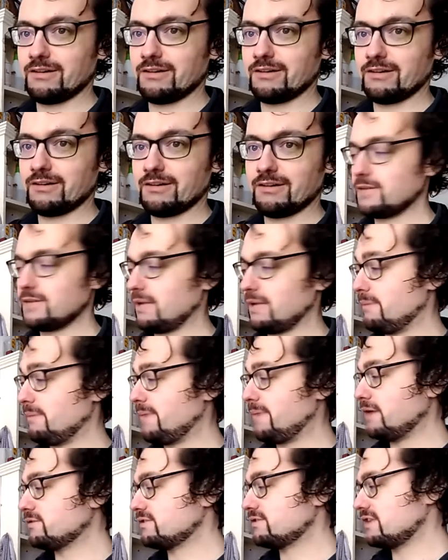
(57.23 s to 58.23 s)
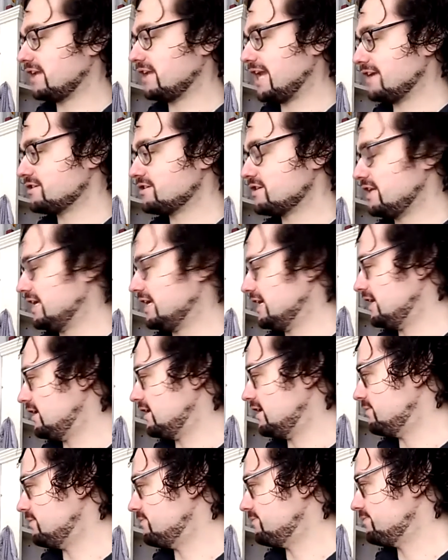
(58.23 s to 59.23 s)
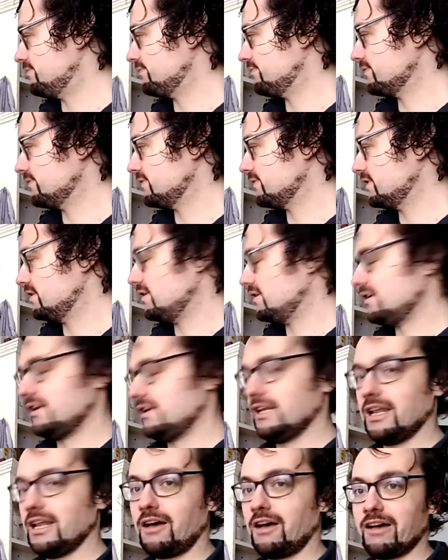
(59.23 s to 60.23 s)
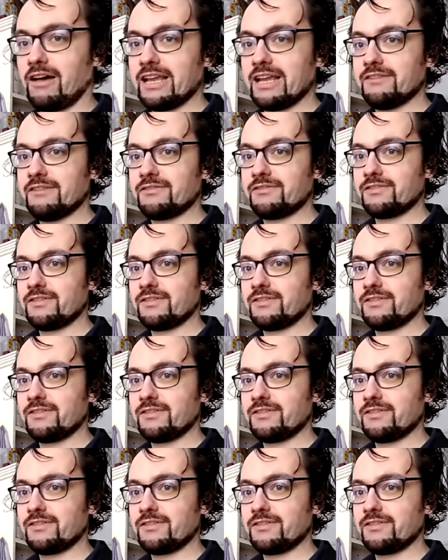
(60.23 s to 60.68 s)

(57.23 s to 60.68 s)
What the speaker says: They were both done actually live